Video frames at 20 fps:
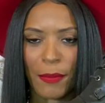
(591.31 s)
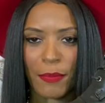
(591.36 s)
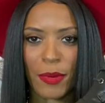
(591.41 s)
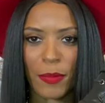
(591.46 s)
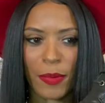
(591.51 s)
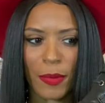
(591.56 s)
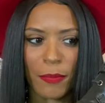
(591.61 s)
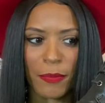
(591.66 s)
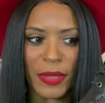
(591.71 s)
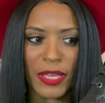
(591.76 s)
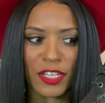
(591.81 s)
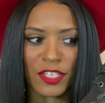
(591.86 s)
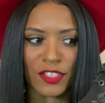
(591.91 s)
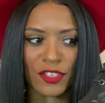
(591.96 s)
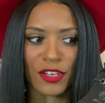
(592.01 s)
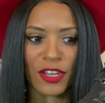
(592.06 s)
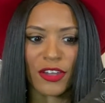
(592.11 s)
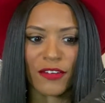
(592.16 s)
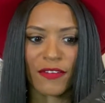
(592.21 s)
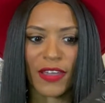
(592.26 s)
up a picture
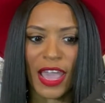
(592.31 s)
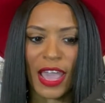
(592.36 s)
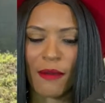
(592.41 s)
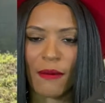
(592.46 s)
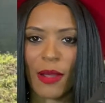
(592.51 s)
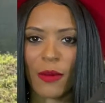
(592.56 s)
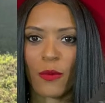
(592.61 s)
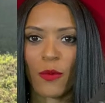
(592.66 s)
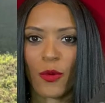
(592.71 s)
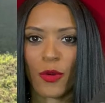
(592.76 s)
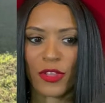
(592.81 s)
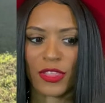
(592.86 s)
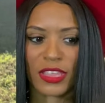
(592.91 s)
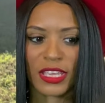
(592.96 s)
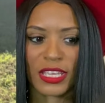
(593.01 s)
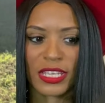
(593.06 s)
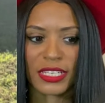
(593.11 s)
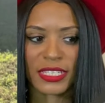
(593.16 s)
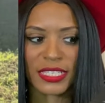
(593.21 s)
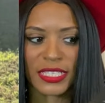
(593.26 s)
of how I wore
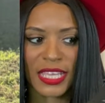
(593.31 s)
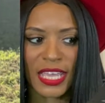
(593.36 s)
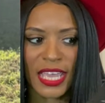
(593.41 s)
these.